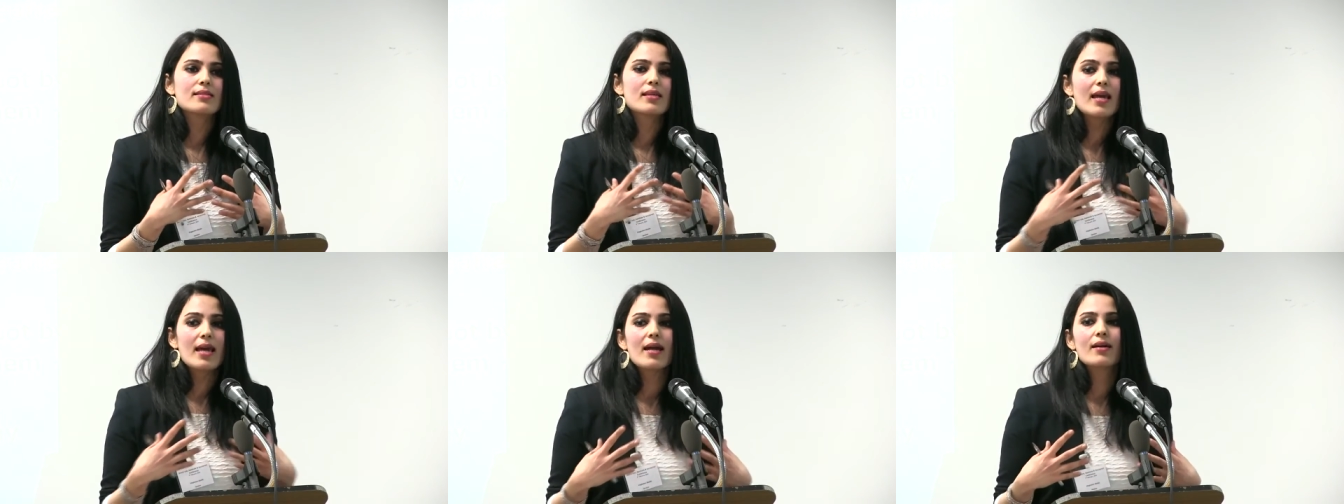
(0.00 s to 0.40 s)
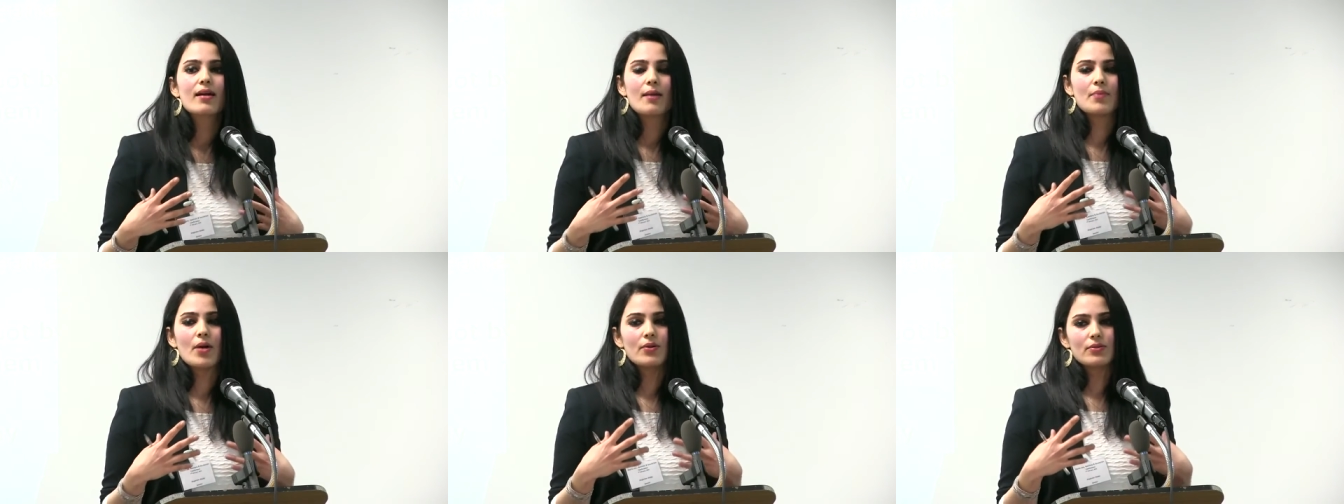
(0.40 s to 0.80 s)

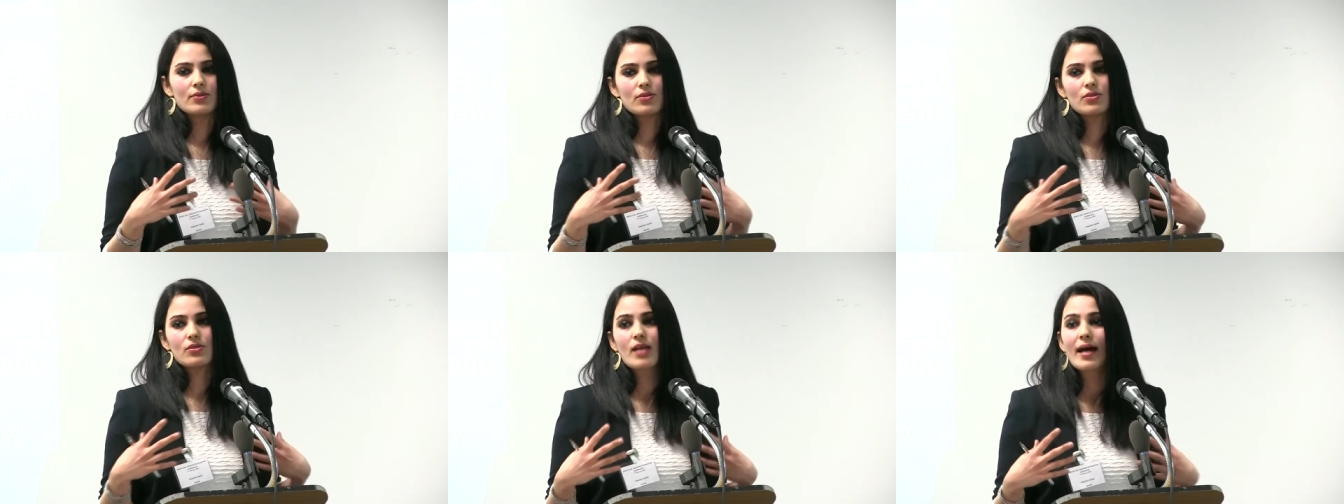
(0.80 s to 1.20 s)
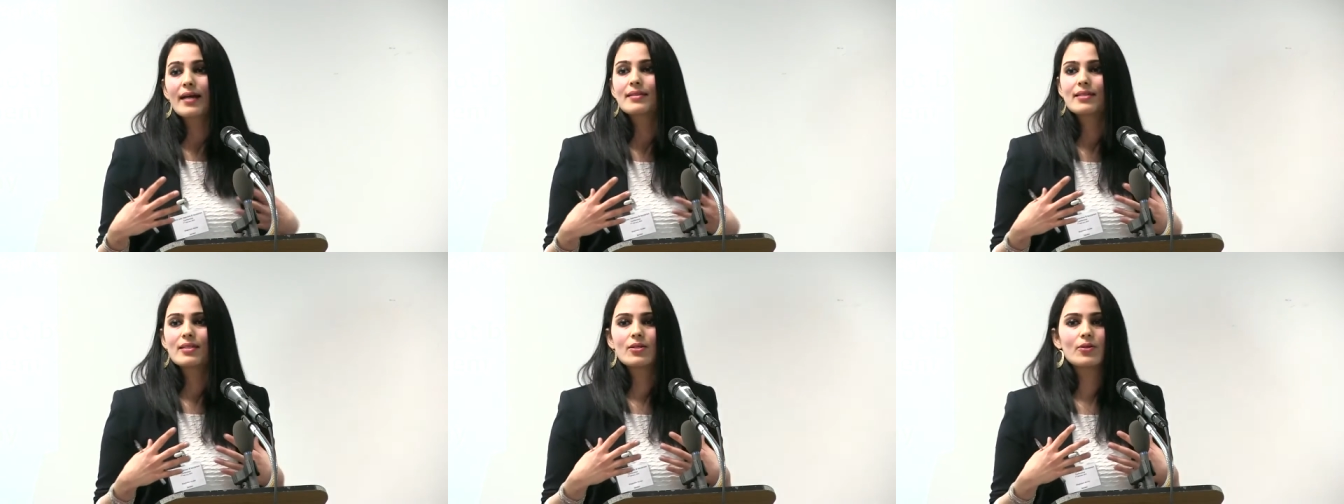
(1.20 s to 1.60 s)
care about the
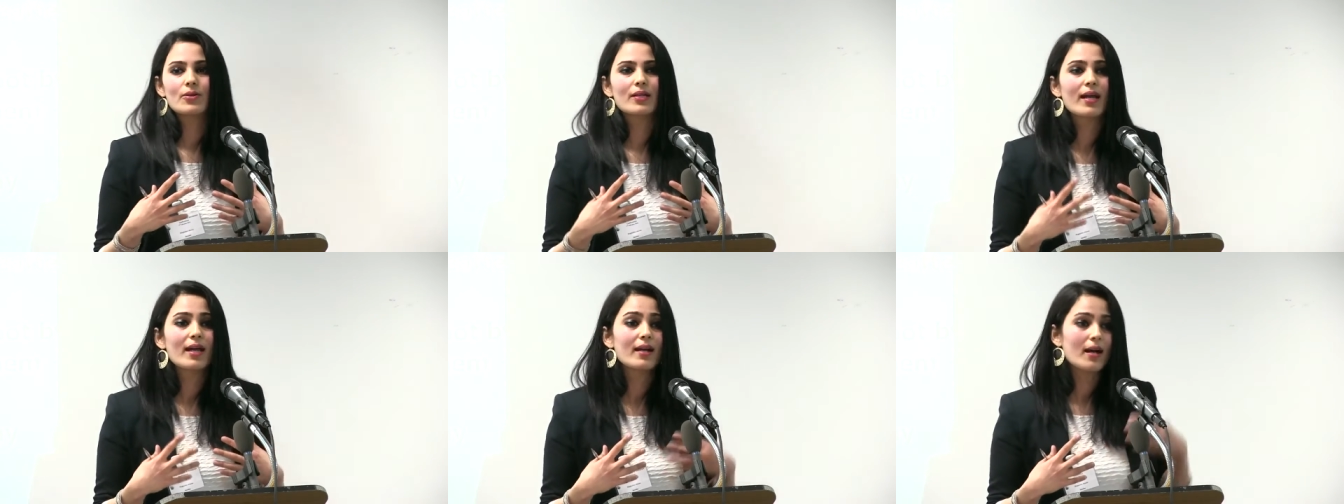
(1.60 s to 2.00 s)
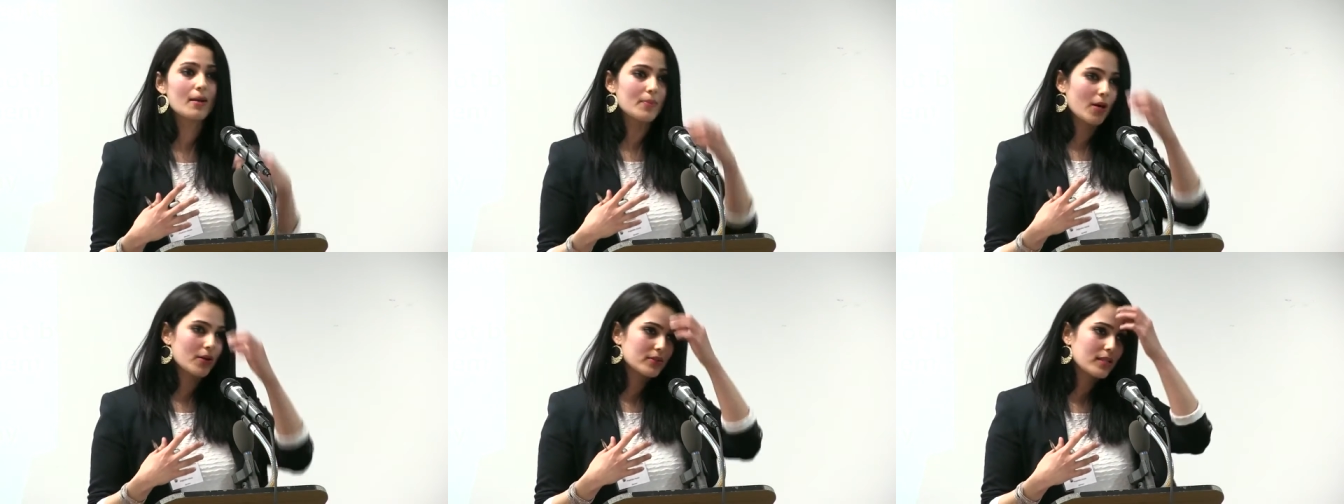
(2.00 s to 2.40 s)
society or care
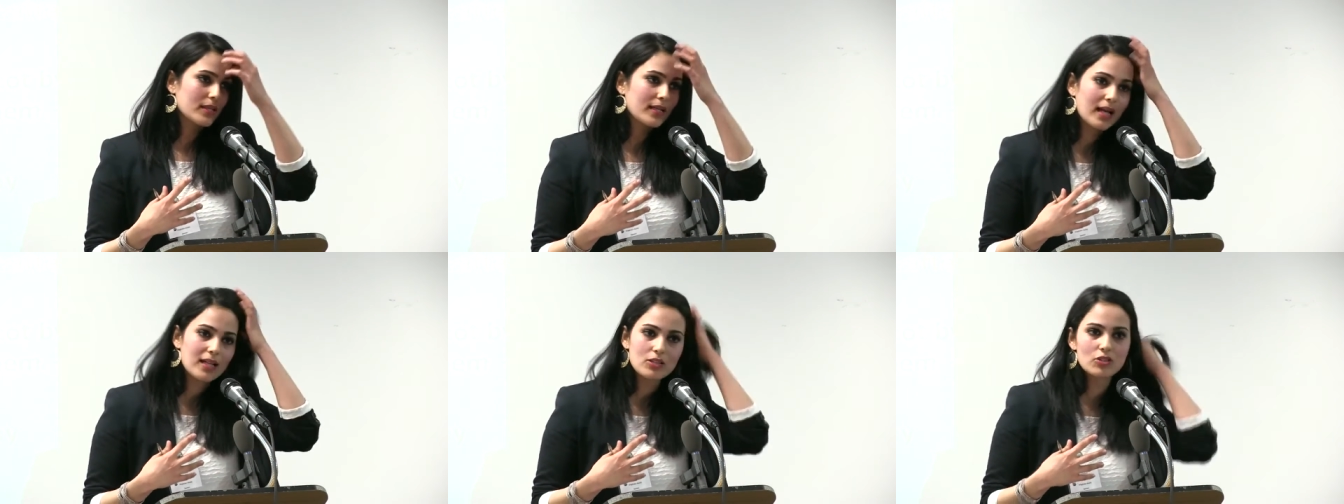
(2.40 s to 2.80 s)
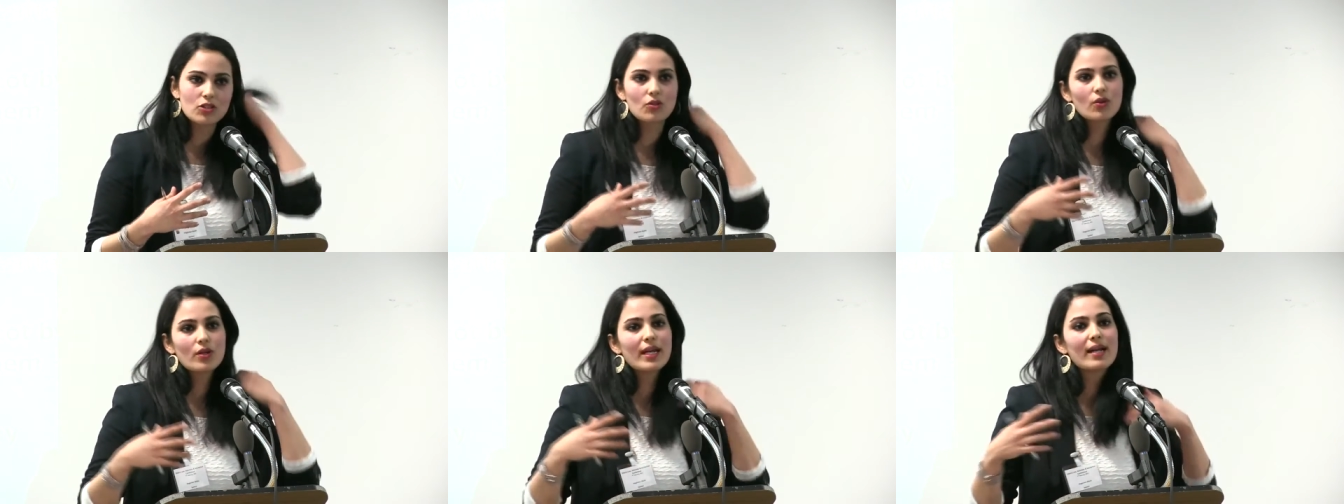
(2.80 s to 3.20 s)
about the
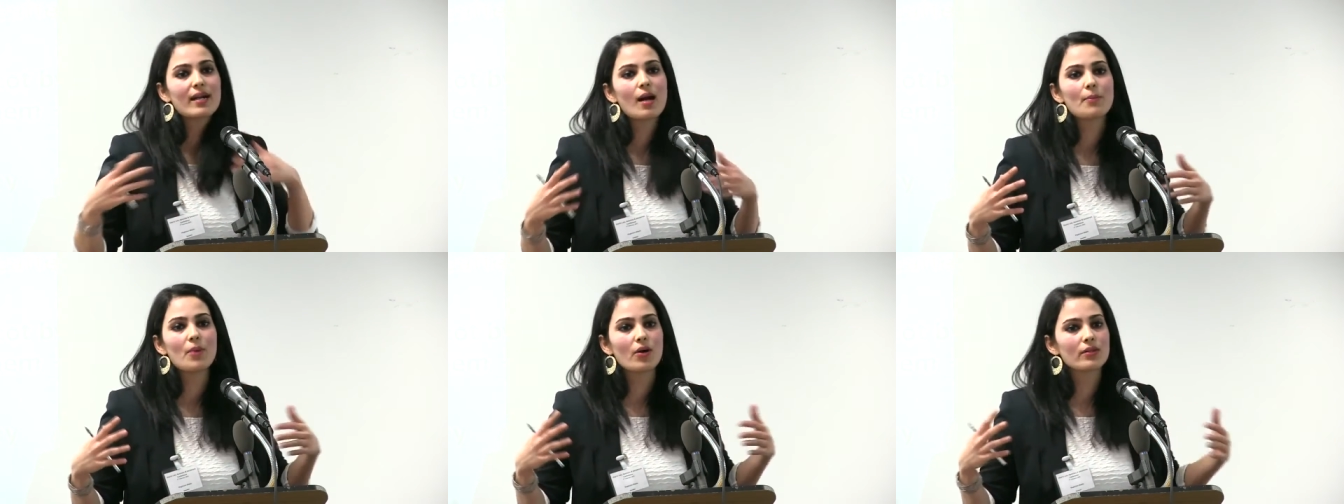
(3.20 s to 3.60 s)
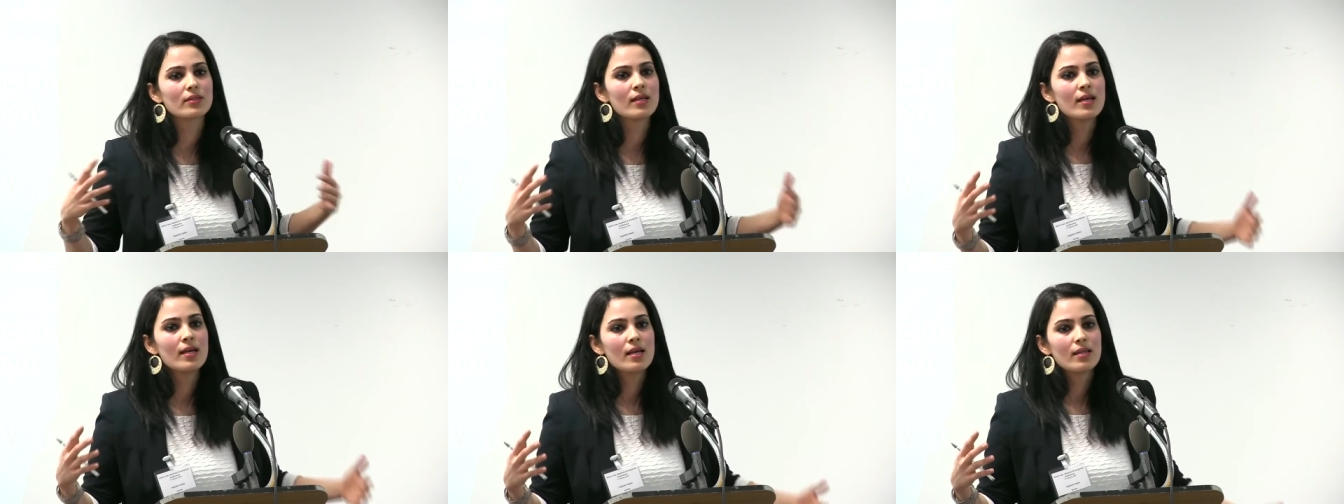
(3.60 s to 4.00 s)
culture or care
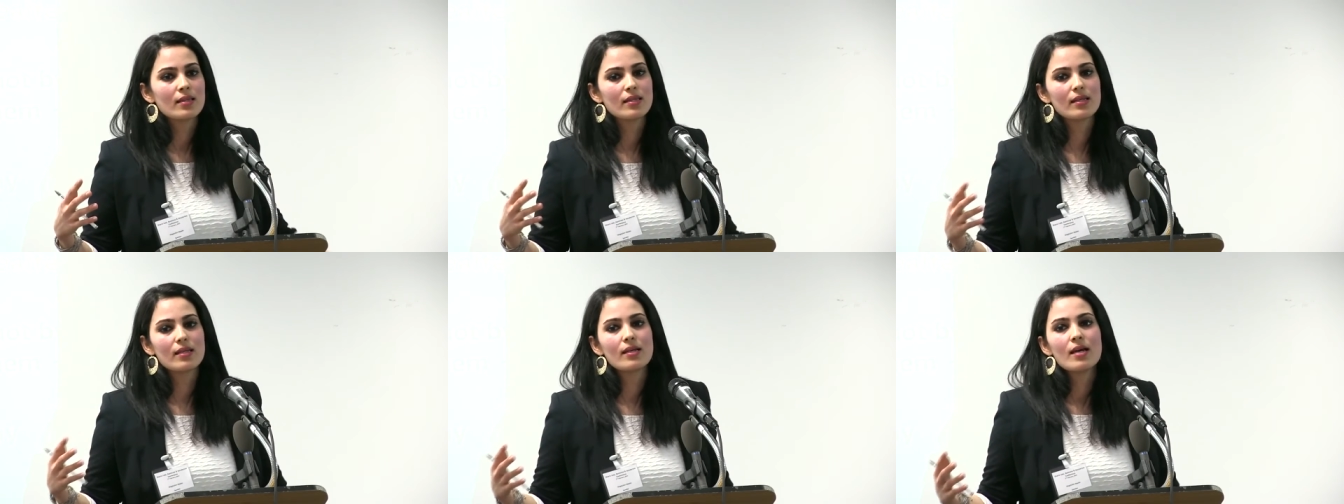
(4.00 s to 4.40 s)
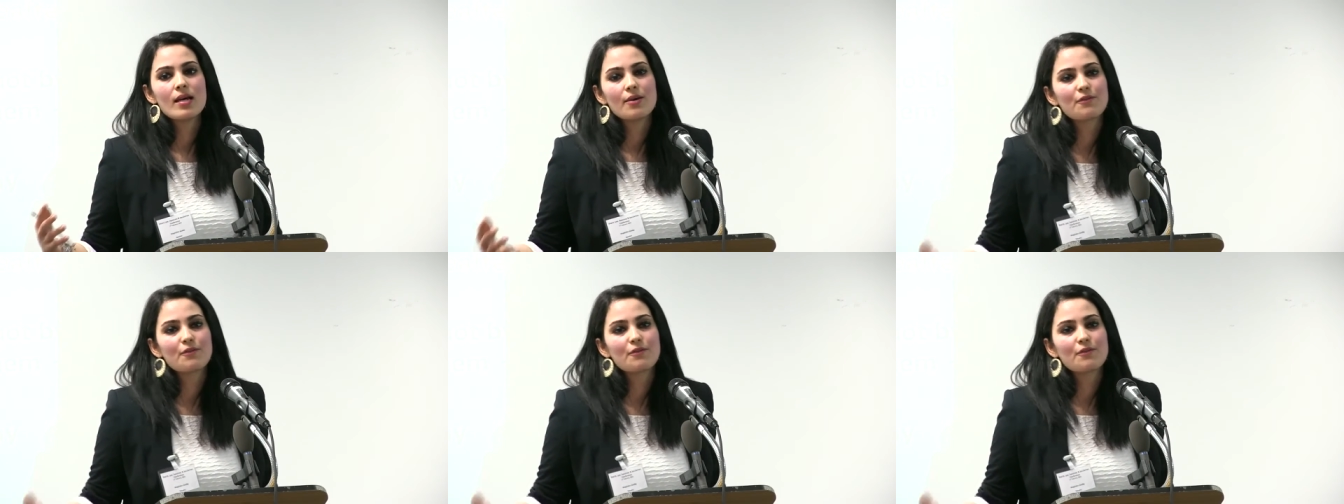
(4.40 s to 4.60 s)
about the,